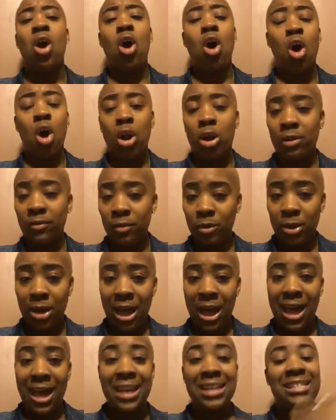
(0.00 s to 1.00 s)
all of you
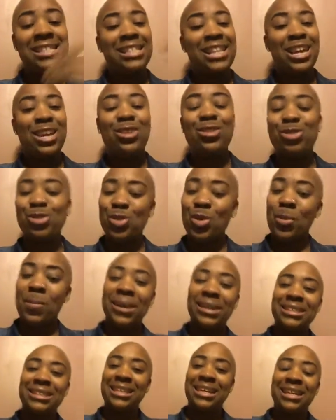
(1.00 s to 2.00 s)
guys. Thank you so
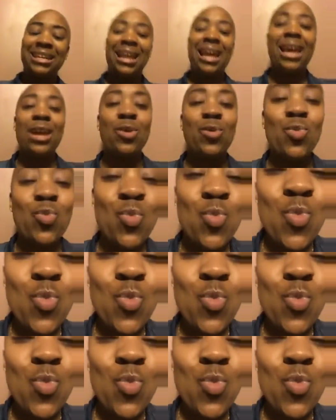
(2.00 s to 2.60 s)
much. Good night.